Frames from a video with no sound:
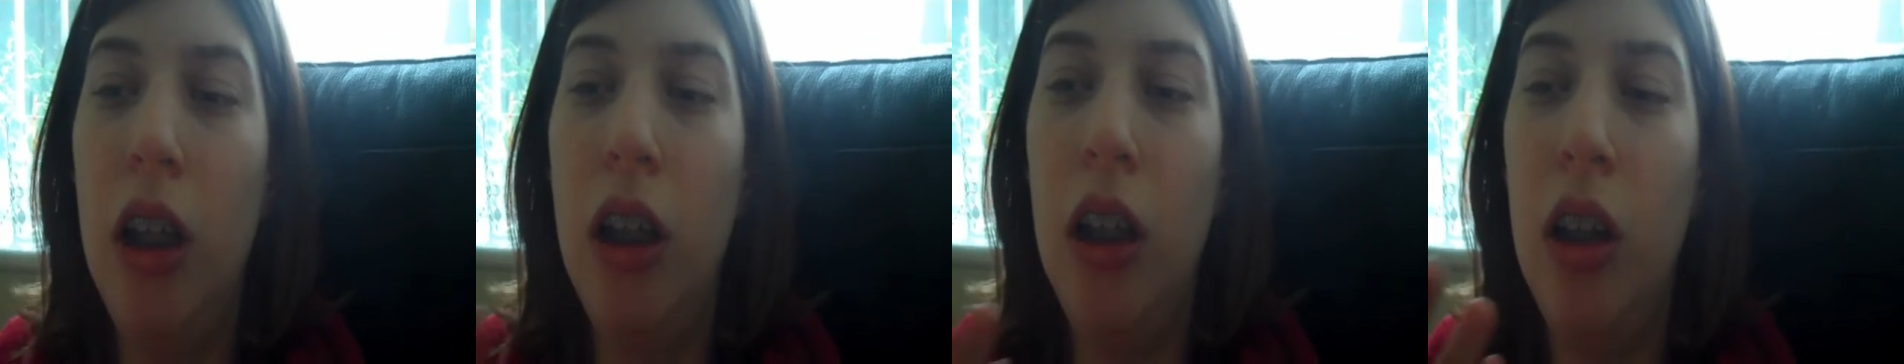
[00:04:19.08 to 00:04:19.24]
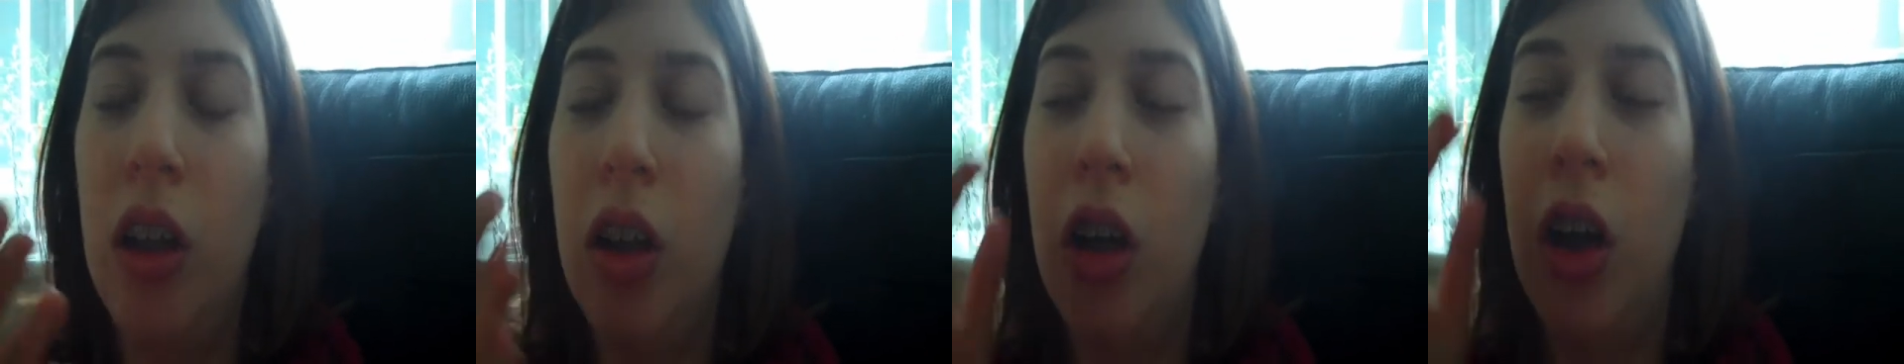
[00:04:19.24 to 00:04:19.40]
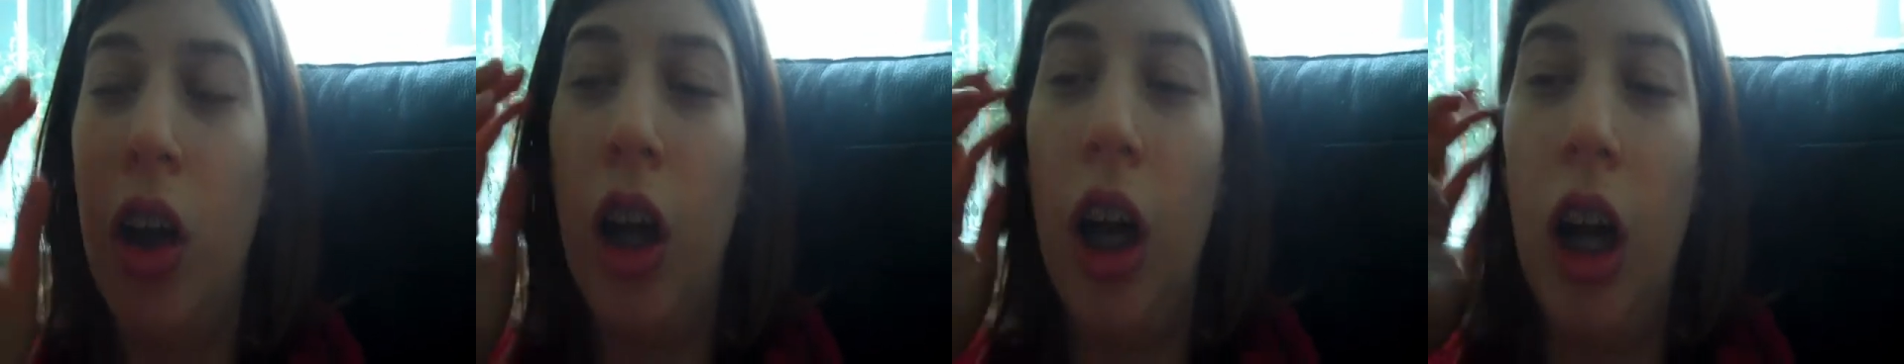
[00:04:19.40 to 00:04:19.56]

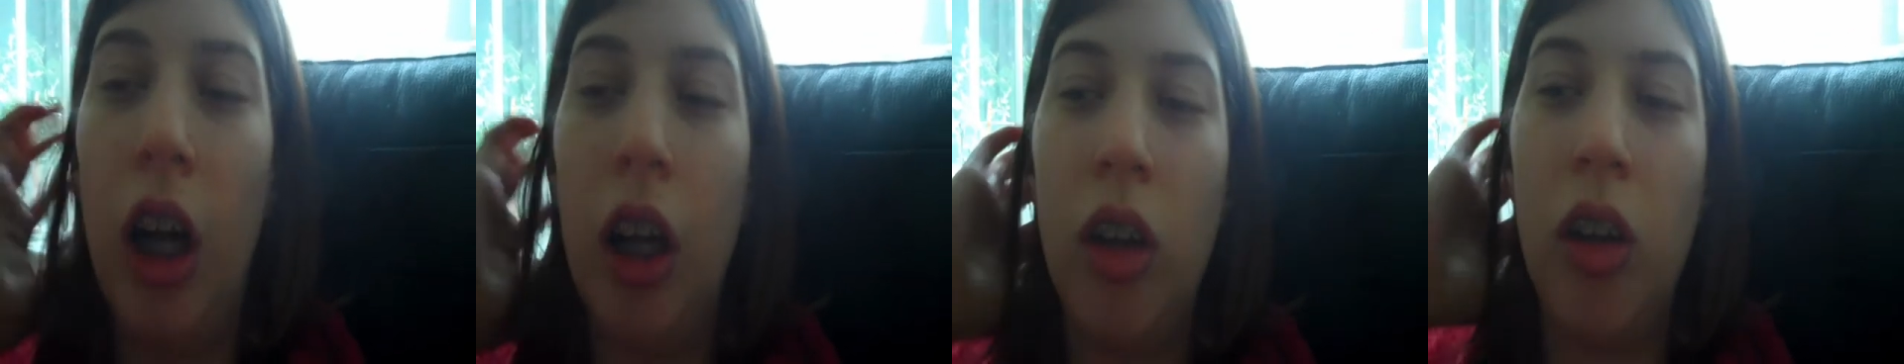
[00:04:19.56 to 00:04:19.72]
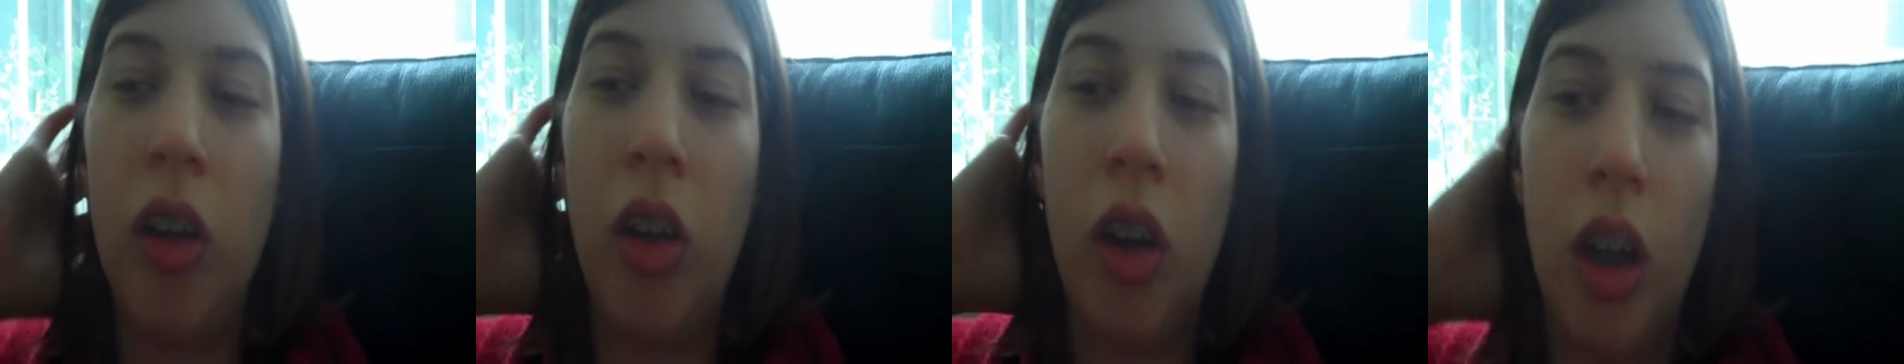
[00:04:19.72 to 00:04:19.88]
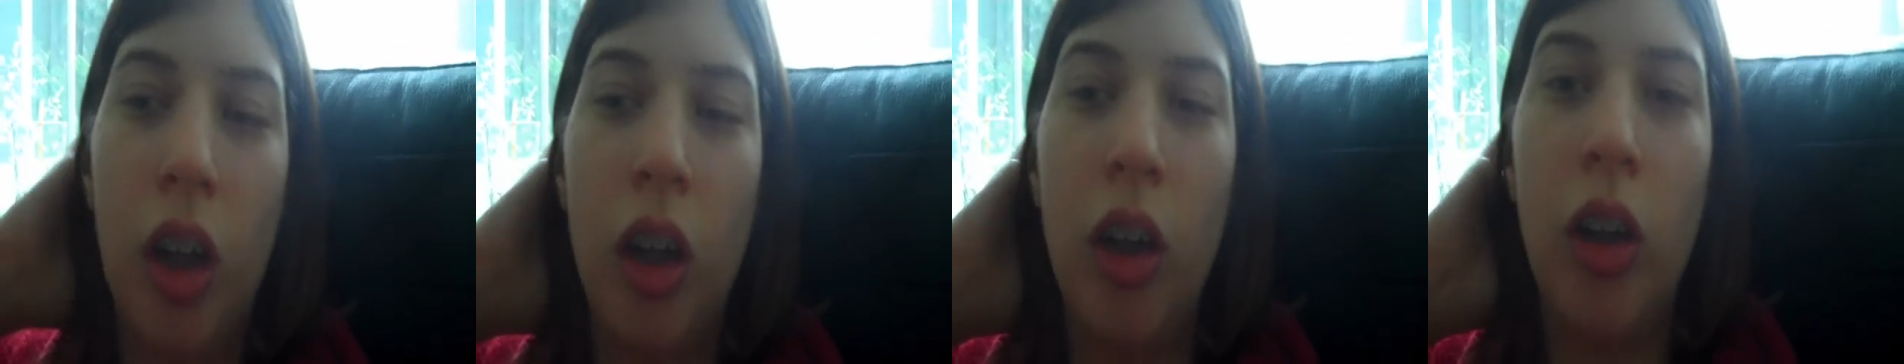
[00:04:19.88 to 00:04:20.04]
you know,
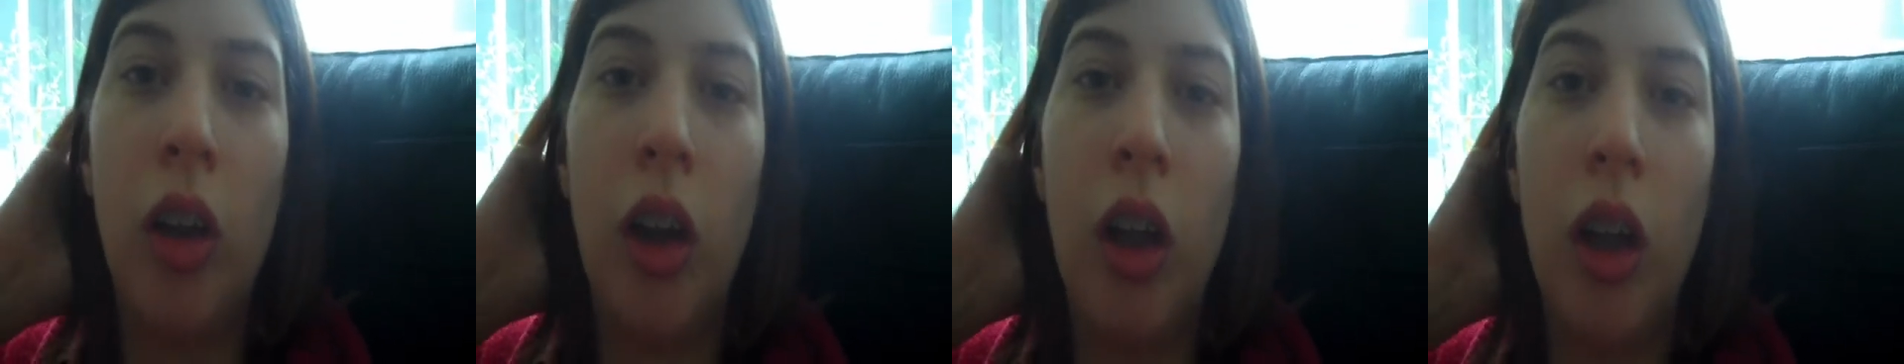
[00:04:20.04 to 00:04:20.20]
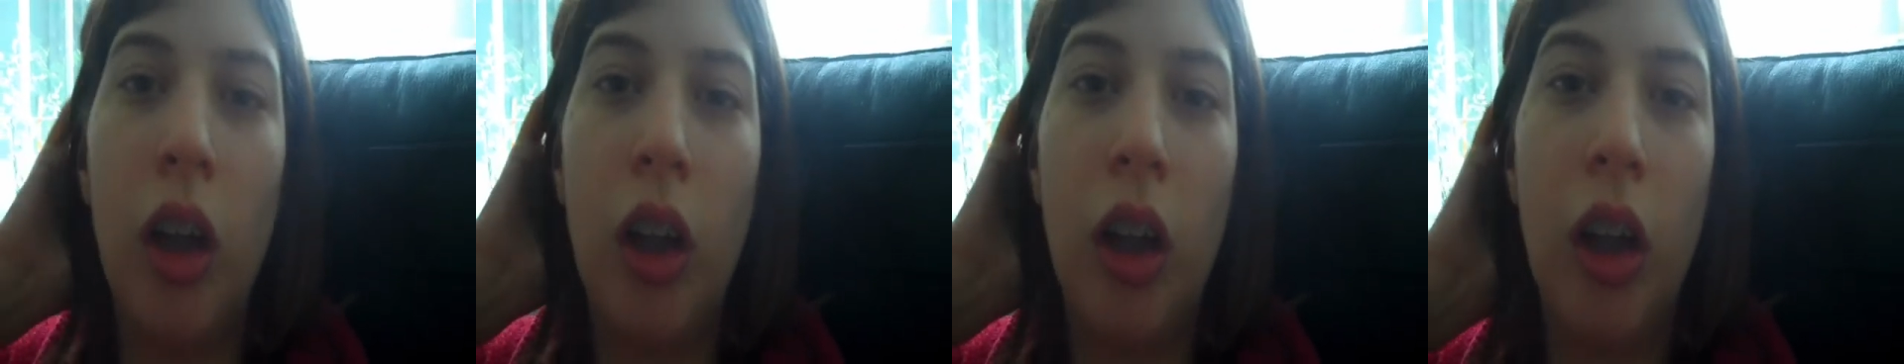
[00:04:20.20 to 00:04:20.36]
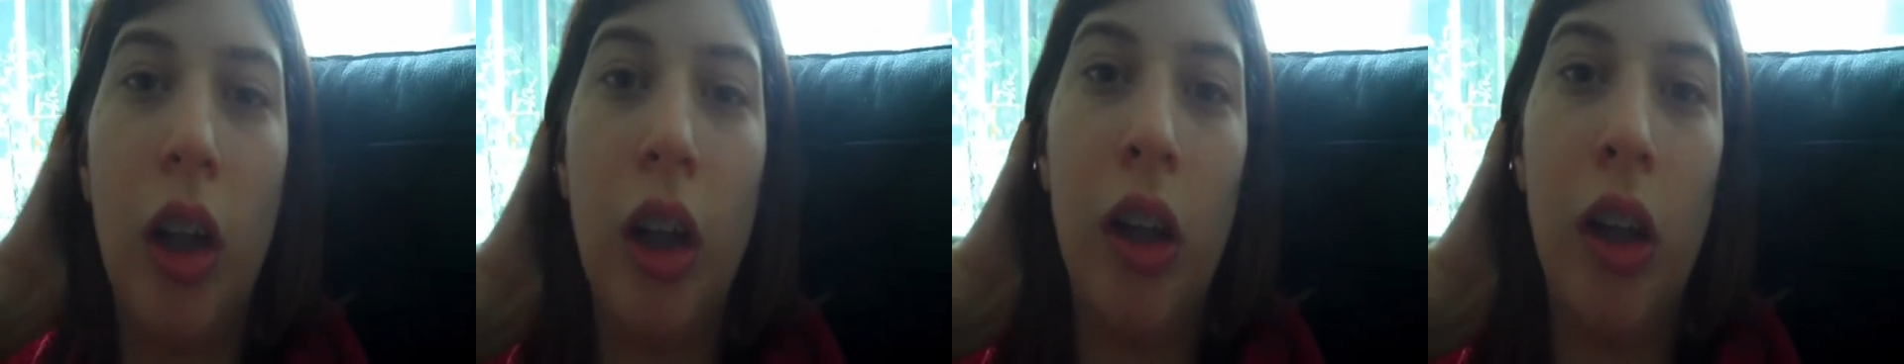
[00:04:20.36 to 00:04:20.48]
as I said,